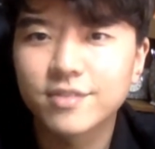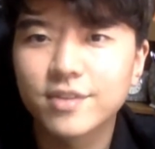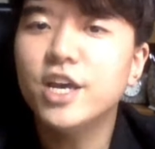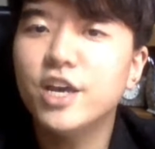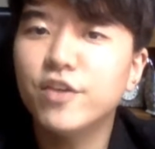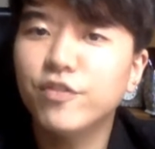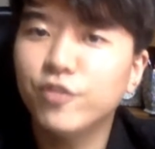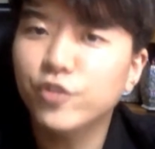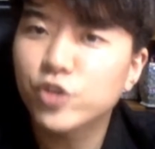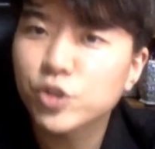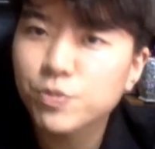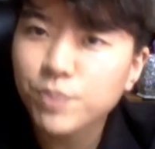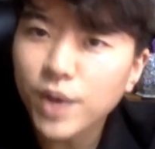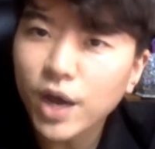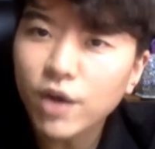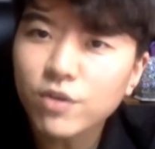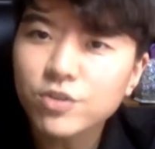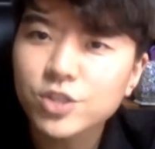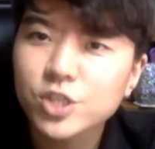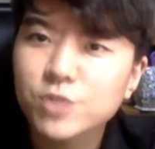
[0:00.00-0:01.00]
If your
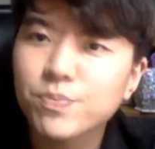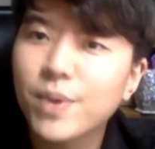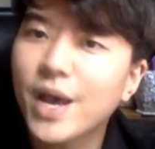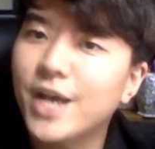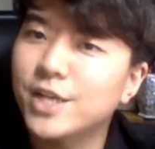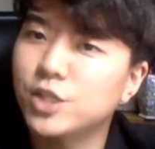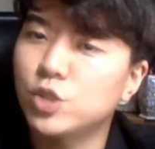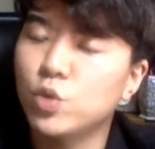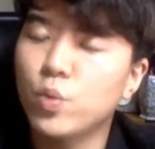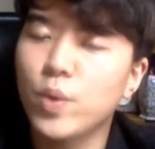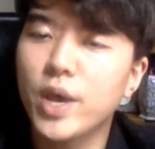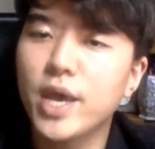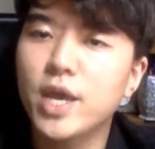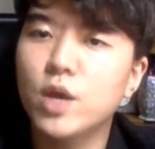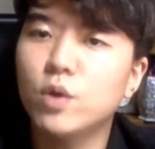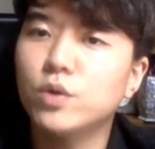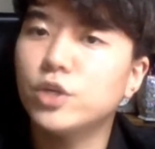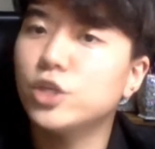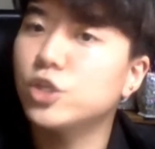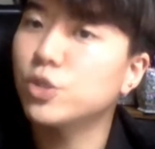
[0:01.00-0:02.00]
spouse has passed away
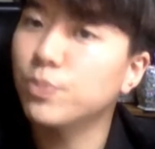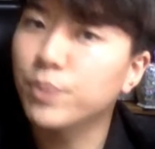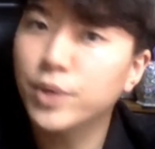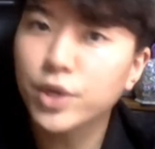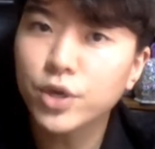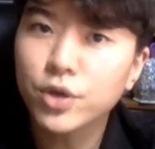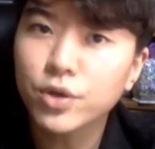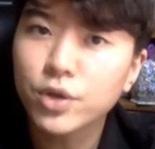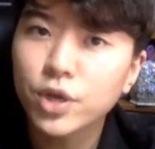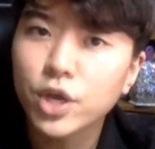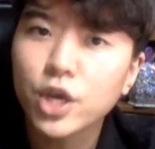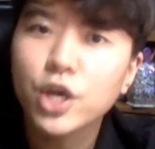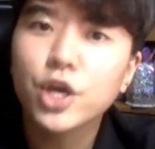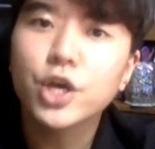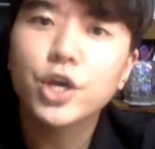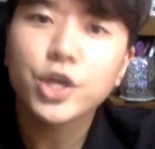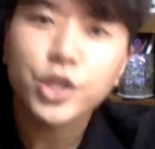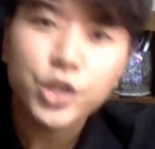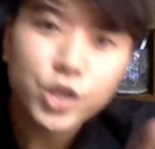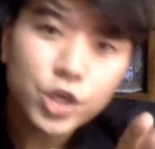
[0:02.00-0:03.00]
or disappeared,
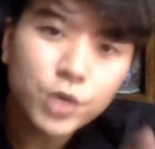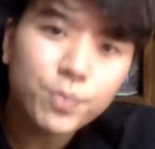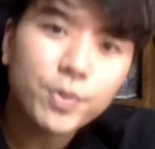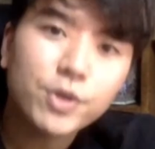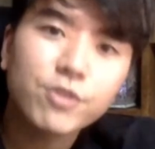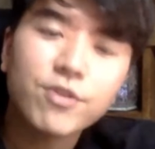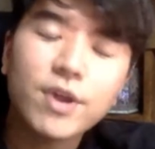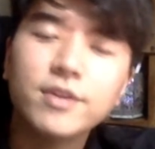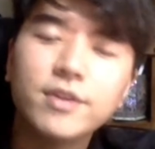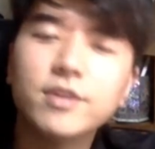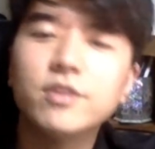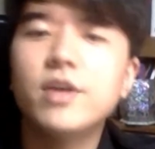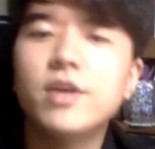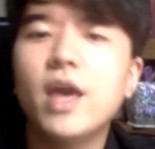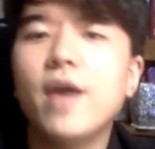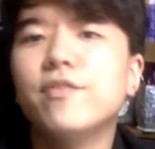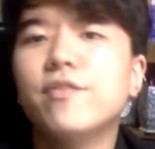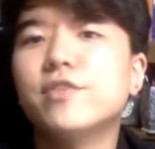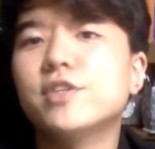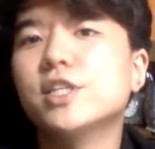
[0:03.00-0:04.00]
you could be granted the
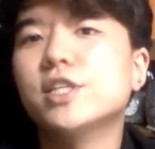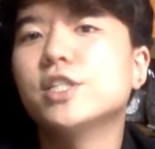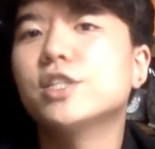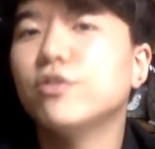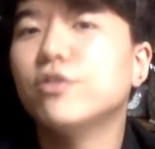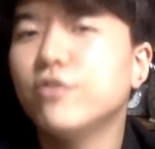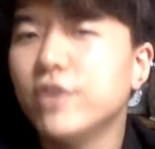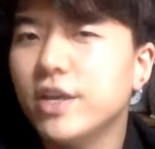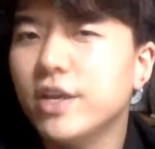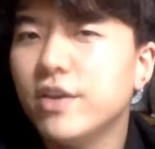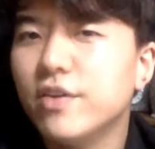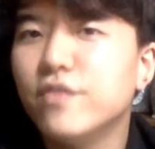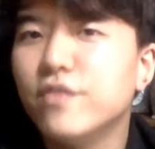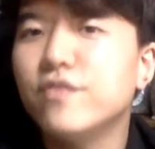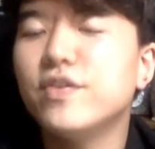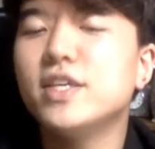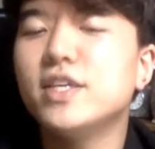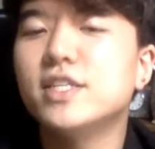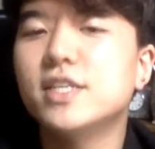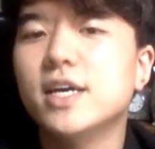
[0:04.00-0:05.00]
F6-3
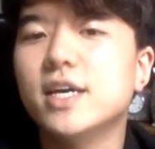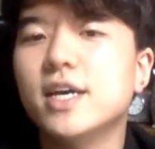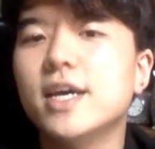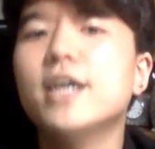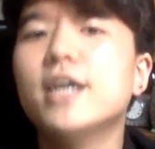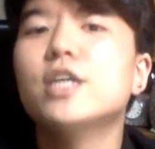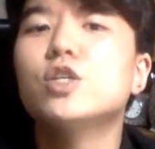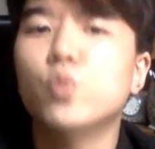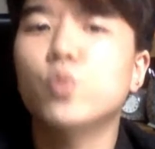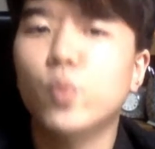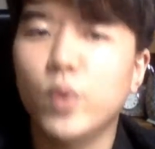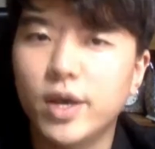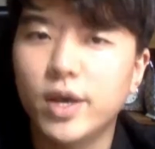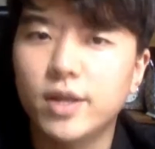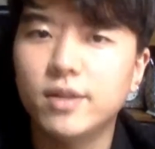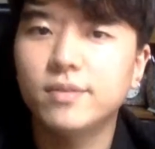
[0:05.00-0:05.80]
visa as well.